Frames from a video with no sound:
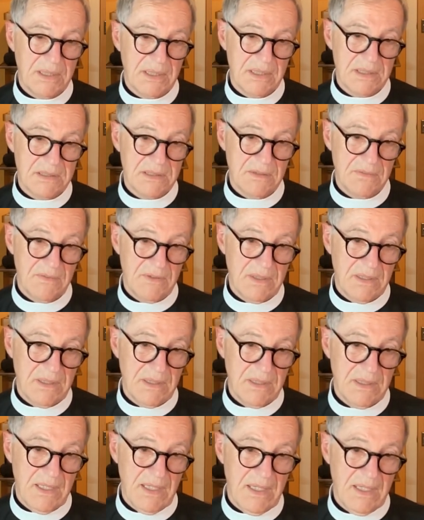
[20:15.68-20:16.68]
because of
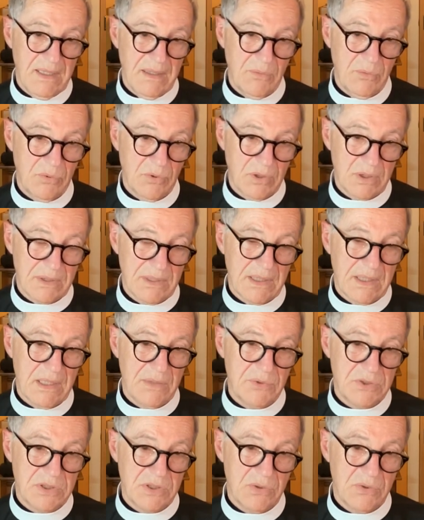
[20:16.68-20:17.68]
the work
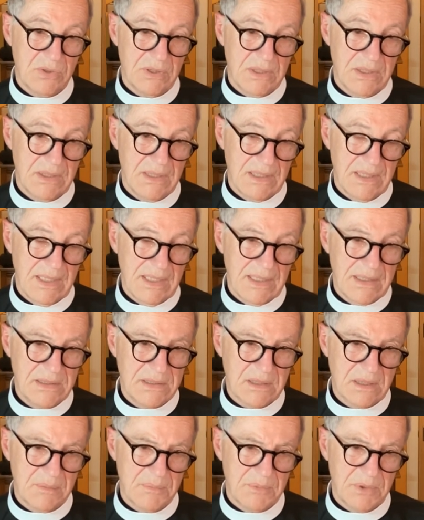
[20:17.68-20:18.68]
that I was doing in the
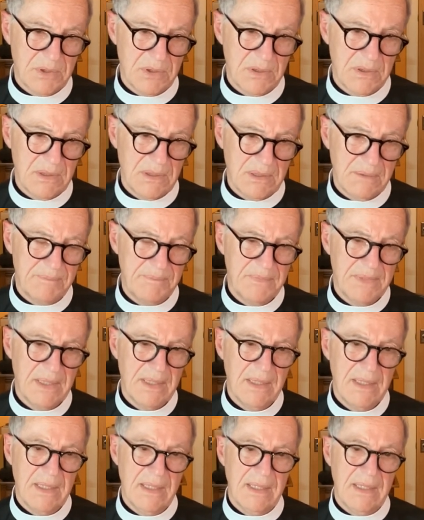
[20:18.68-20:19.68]
AIDS community.
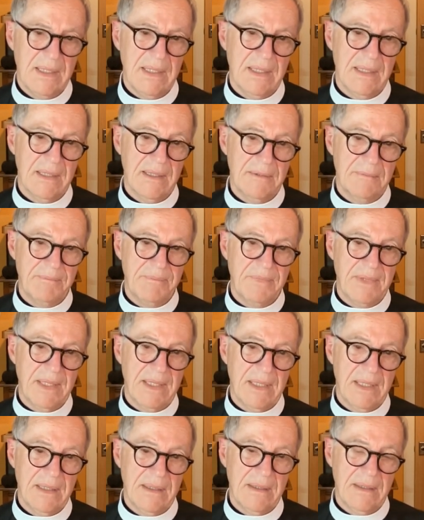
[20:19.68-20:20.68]
Um,
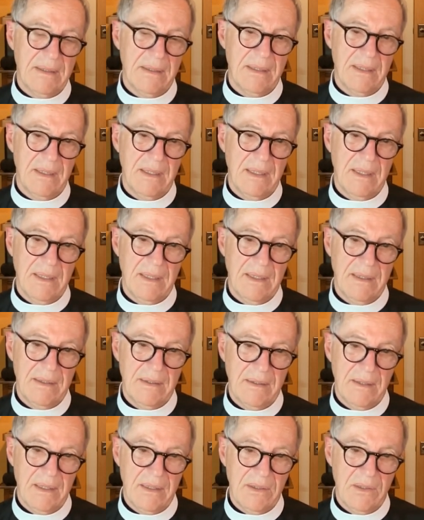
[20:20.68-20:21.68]
and
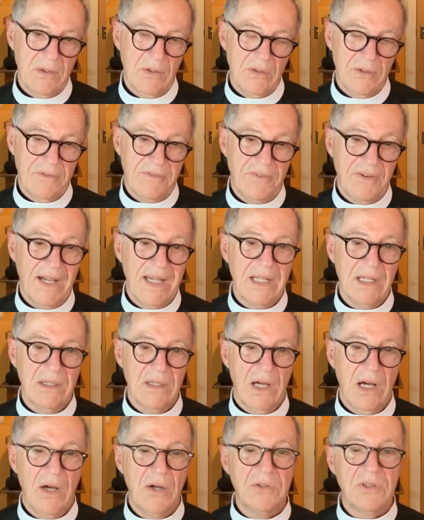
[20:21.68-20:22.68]
and you know the
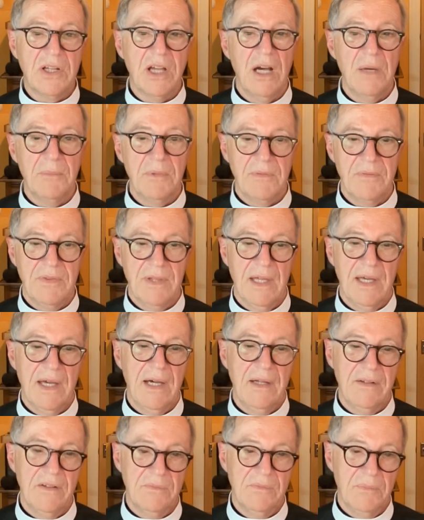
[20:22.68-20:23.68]
final outcome of
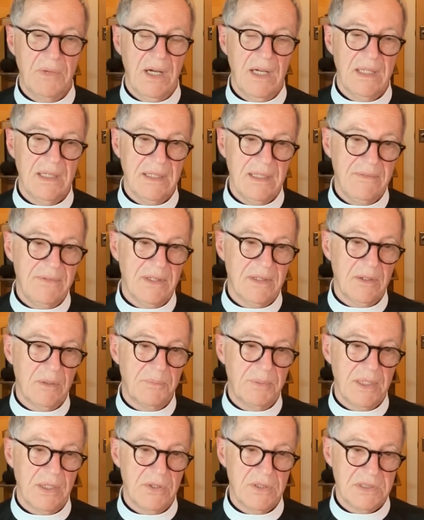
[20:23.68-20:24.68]
that, of my leaving the
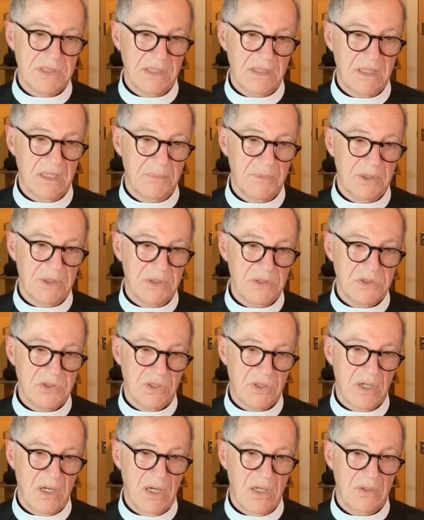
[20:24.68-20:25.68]
parish and coming to
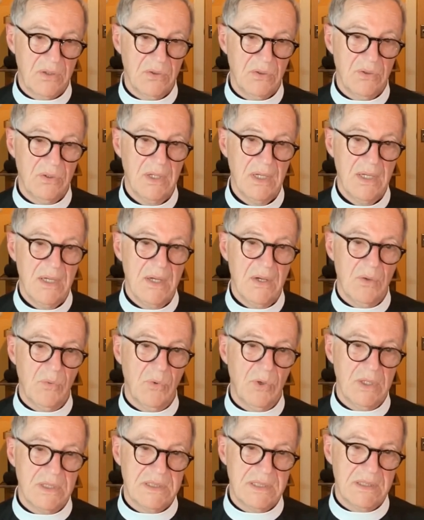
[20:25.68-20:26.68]
Chicago,
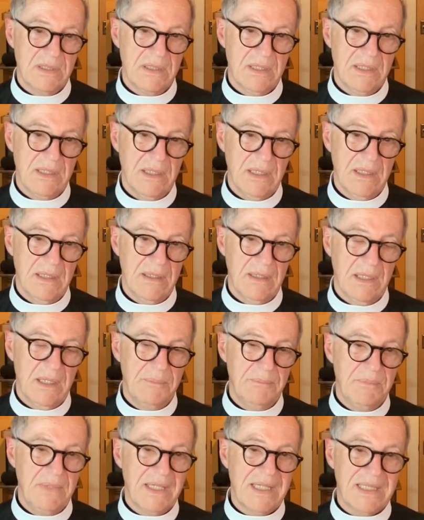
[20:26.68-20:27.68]
was a,
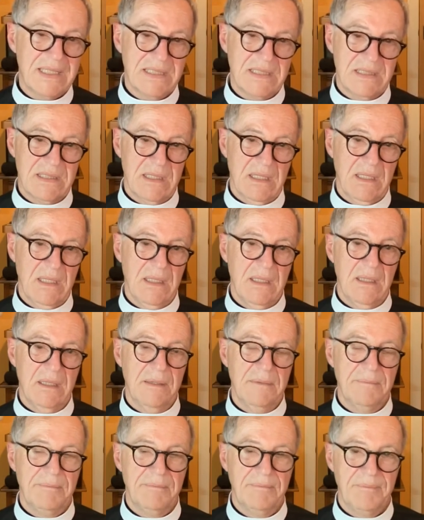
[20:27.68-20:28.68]
a mixed
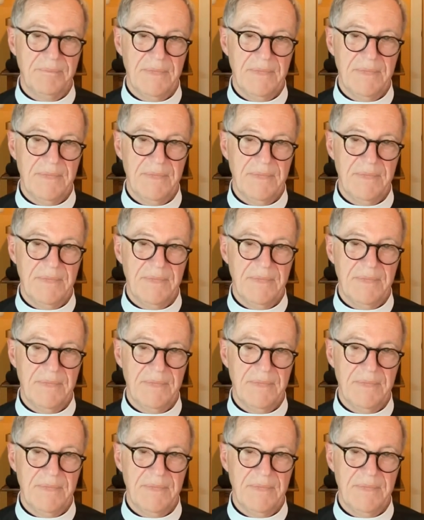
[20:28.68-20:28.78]
uh,